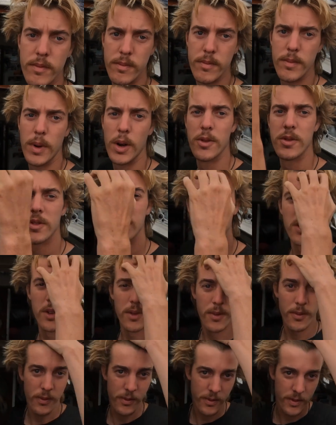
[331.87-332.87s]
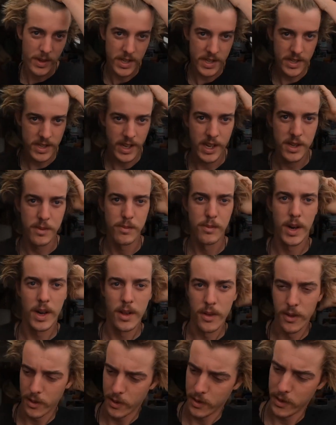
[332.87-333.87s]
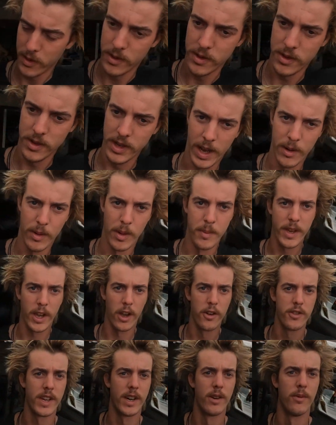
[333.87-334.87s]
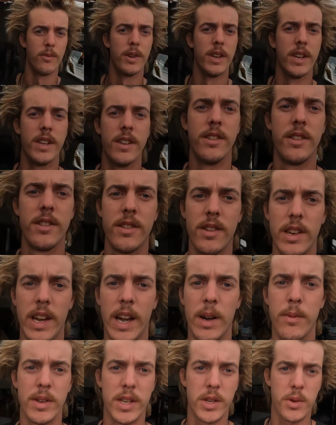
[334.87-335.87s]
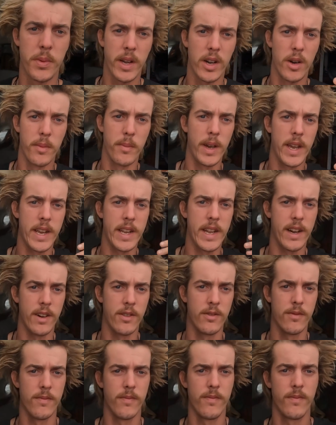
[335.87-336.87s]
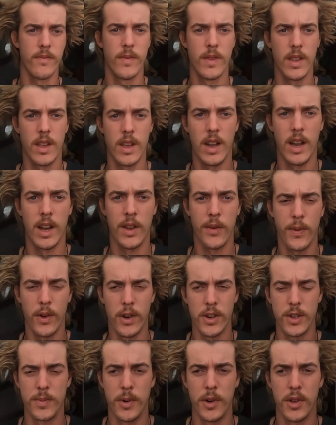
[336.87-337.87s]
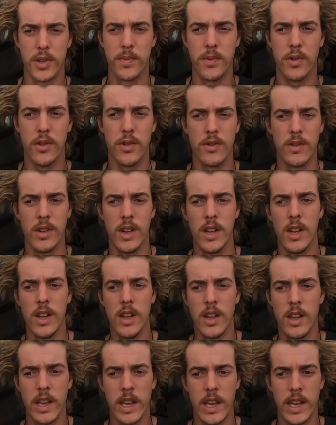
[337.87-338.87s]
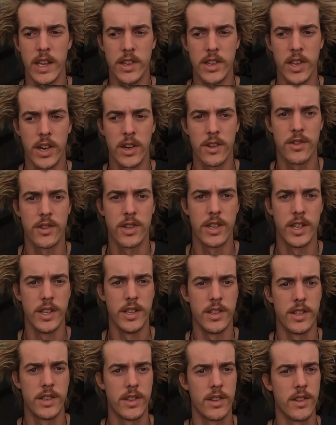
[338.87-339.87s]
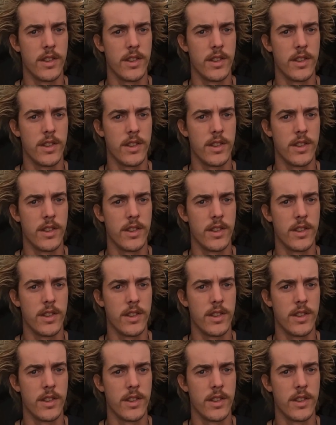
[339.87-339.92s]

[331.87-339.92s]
most of this next month, and when we go downwind and we swing our main out as far as possible, it touches